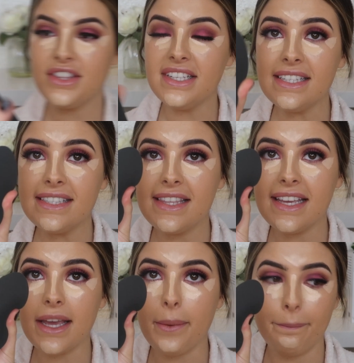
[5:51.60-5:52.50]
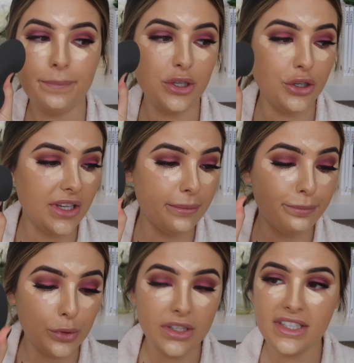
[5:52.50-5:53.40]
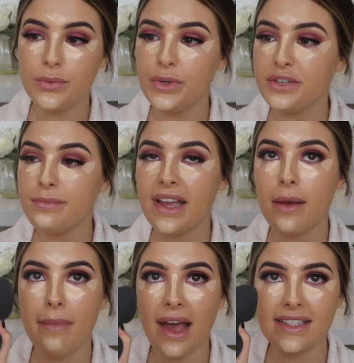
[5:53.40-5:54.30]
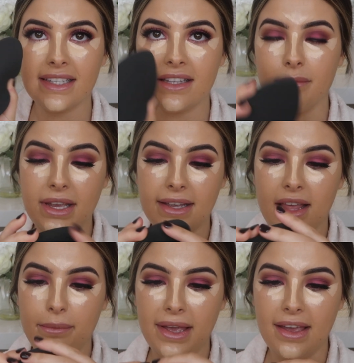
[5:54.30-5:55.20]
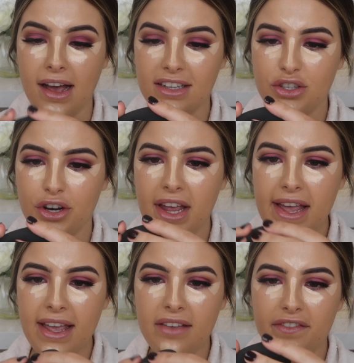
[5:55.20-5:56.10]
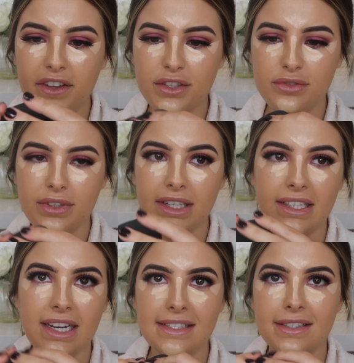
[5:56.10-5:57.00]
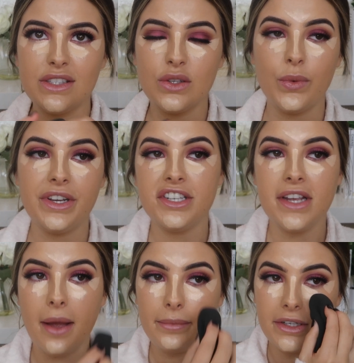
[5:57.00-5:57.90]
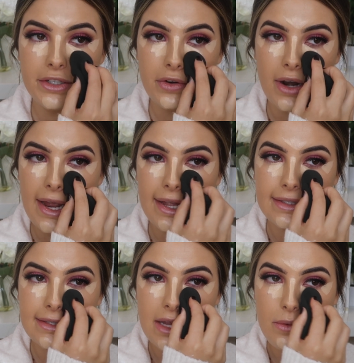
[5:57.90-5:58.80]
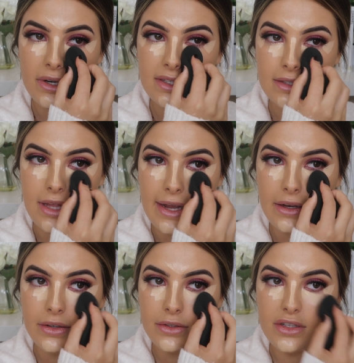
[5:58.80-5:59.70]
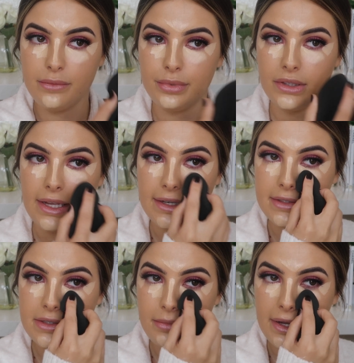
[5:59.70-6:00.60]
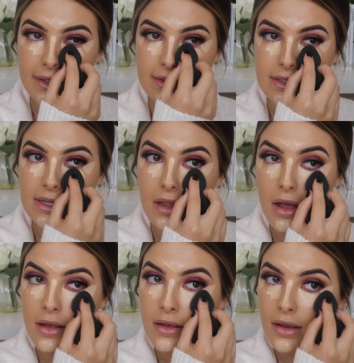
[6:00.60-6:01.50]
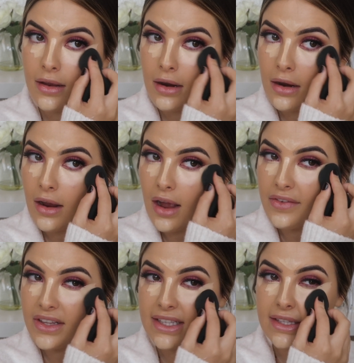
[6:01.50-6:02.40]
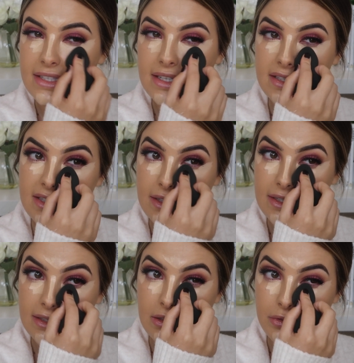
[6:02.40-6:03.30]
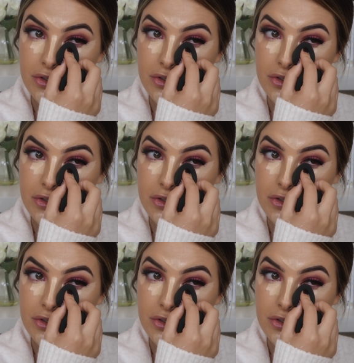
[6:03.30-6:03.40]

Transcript: so this is the Beauty Bullet, which Mecca Max has sent me in their PR. So it feels really nice and squidgy. I'm going to try and see what it's like to blend my concealer. I feel like this concealer is a little